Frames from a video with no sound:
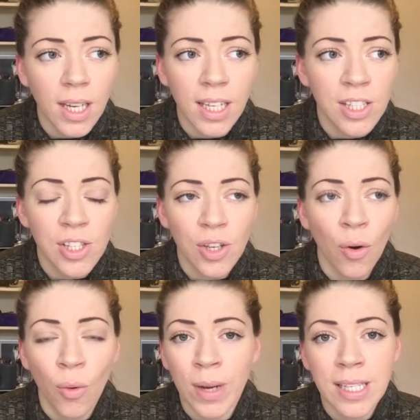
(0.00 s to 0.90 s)
is
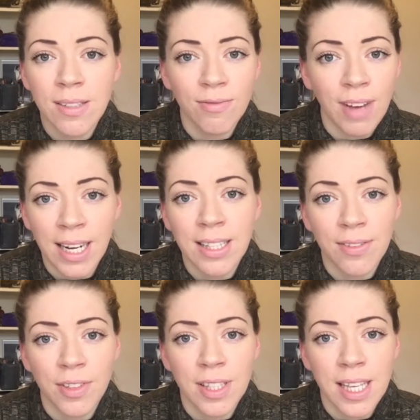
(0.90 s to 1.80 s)
always very
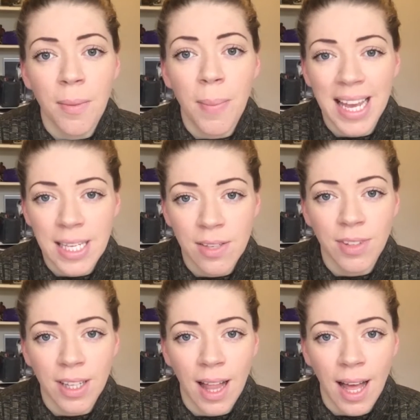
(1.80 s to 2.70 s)
different in the pace of
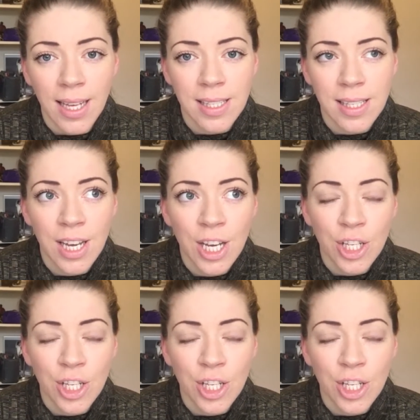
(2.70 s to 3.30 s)
the class.